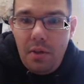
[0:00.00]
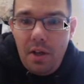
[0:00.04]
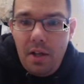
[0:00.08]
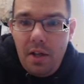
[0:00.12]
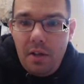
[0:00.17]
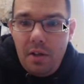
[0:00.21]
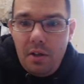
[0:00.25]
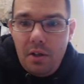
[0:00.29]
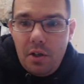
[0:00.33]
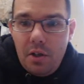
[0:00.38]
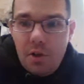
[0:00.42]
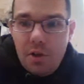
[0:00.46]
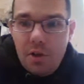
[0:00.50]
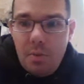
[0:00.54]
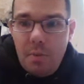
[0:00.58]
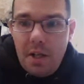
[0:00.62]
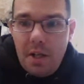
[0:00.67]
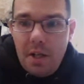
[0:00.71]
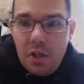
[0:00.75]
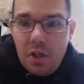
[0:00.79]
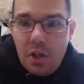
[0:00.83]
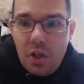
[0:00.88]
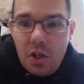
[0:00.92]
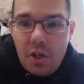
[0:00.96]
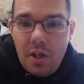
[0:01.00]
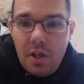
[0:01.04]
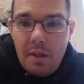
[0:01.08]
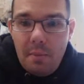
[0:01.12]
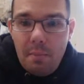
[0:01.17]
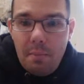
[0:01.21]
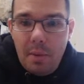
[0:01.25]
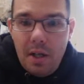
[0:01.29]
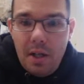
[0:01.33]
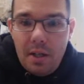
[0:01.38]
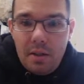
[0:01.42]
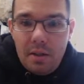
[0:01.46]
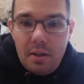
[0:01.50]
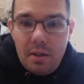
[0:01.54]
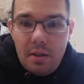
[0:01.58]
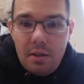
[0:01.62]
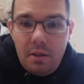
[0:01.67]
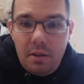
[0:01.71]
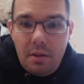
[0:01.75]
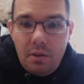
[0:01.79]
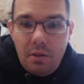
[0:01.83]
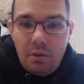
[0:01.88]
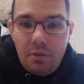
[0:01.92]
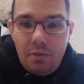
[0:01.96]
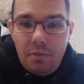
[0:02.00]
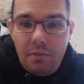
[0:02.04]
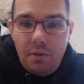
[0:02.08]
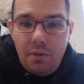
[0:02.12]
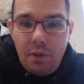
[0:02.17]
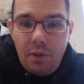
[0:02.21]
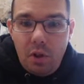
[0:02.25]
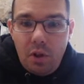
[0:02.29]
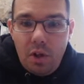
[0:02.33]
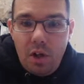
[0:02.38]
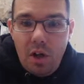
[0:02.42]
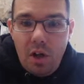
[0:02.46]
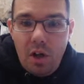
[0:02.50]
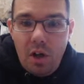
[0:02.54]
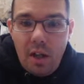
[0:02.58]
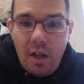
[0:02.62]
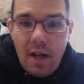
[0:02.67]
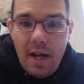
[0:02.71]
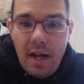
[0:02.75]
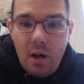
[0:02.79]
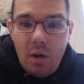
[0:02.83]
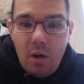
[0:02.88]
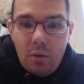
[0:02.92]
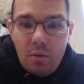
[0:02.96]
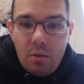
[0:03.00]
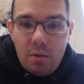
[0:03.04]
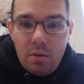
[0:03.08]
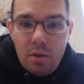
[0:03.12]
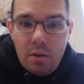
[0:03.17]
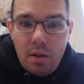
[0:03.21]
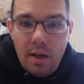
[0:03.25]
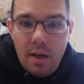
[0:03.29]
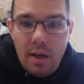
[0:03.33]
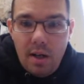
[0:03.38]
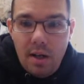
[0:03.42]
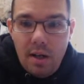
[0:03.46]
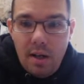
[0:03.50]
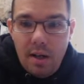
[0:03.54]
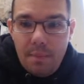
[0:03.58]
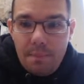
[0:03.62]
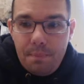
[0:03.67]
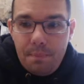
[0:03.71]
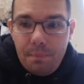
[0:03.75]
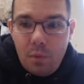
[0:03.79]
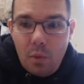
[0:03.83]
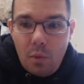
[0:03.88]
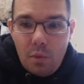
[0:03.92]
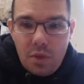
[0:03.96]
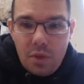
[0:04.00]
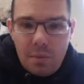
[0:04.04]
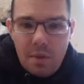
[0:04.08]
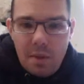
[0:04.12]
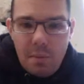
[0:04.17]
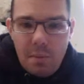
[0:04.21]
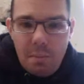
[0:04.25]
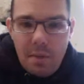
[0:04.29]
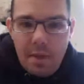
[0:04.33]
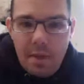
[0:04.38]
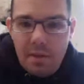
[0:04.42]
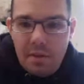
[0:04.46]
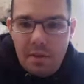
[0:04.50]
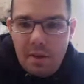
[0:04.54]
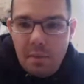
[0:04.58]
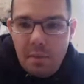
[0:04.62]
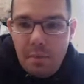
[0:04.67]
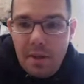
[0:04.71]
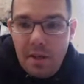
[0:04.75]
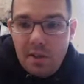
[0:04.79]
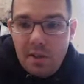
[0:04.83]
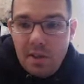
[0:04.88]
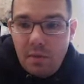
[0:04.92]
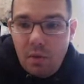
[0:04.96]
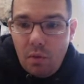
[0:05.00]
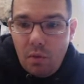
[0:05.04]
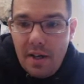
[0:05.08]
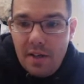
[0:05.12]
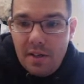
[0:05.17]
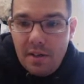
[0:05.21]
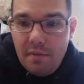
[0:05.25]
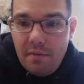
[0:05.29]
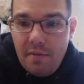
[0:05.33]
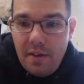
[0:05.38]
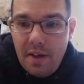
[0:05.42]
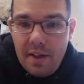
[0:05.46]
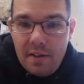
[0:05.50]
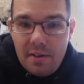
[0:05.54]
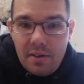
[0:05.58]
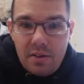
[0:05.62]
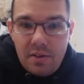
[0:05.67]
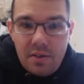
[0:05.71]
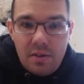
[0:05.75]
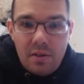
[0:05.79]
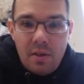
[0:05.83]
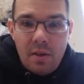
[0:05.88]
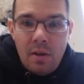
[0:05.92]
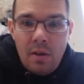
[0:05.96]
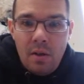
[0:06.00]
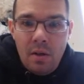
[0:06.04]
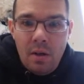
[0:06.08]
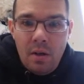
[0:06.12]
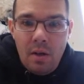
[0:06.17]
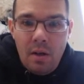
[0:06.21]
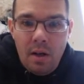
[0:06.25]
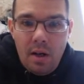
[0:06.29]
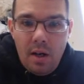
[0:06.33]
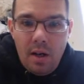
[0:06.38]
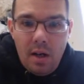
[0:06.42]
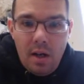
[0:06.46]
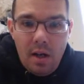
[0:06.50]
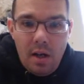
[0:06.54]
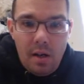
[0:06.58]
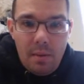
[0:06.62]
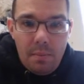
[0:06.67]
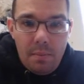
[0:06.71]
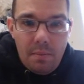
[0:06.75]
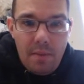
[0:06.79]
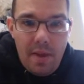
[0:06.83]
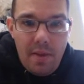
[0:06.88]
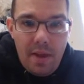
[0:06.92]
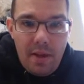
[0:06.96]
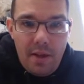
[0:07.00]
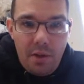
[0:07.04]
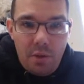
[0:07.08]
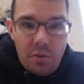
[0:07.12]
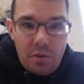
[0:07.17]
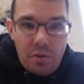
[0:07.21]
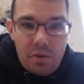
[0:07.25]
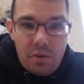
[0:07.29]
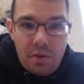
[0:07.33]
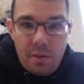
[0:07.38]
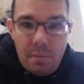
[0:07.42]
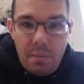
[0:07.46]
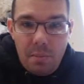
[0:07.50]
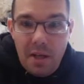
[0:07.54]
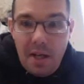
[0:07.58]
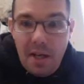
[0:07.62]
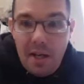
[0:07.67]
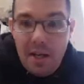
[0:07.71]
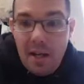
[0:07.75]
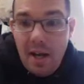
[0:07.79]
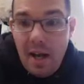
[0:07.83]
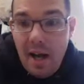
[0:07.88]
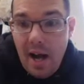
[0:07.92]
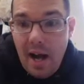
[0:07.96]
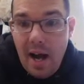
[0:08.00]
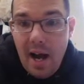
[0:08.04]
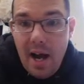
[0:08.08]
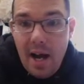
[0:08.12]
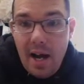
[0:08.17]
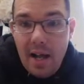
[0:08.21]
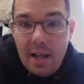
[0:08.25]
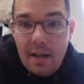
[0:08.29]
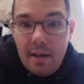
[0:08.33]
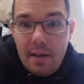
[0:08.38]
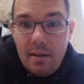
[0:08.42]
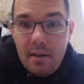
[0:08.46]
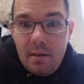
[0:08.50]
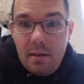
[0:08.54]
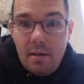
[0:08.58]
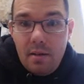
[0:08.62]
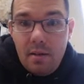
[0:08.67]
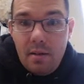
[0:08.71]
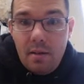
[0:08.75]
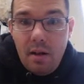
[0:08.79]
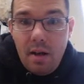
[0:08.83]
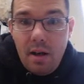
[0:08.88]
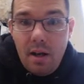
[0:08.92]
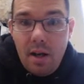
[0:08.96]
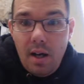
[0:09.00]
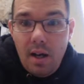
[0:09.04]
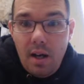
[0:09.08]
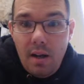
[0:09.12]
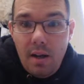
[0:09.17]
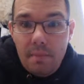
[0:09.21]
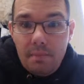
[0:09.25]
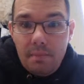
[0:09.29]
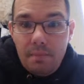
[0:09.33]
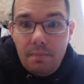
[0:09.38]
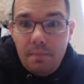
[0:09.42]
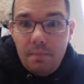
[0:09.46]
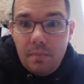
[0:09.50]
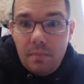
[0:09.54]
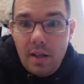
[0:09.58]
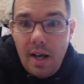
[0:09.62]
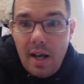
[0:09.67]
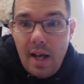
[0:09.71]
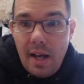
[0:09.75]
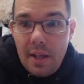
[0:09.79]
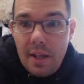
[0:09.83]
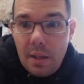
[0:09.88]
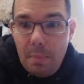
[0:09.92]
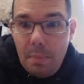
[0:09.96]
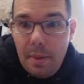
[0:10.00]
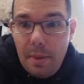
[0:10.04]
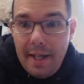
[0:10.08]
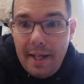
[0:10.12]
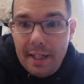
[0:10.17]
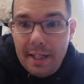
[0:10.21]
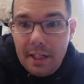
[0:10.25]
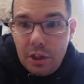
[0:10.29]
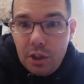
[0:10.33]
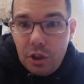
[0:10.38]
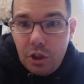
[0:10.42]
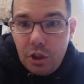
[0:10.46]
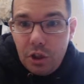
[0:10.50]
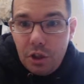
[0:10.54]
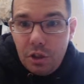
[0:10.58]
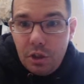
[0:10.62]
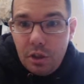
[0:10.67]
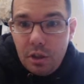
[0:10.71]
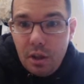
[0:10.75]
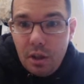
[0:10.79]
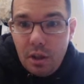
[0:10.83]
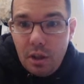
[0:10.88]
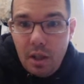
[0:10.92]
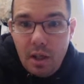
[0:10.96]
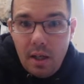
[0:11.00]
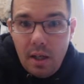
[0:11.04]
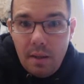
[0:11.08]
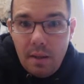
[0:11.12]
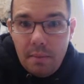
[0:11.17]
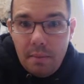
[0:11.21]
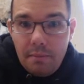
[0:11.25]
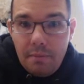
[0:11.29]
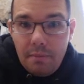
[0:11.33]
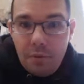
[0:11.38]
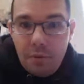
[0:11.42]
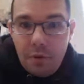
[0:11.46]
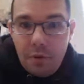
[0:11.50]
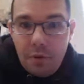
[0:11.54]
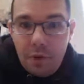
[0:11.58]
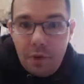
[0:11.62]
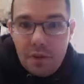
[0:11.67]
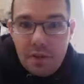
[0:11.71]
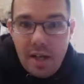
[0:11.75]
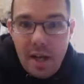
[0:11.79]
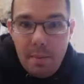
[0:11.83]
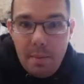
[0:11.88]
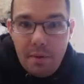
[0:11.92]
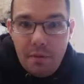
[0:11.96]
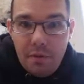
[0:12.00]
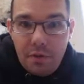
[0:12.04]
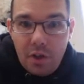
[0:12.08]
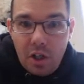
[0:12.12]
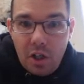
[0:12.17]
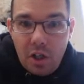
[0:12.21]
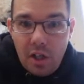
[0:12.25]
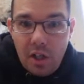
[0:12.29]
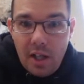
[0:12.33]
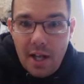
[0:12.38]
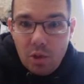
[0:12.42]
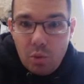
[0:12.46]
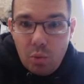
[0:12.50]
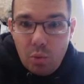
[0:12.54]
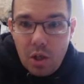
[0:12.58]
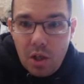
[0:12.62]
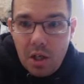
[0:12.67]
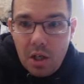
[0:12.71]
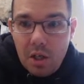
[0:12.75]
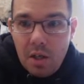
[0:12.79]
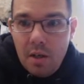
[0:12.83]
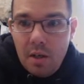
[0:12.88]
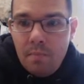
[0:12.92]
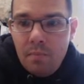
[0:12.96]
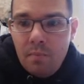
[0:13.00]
it, there should be a turn-in button. You'll fill it all out over some of the big civil rights events, and then you'll submit it on the page for your assignment, for your classwork.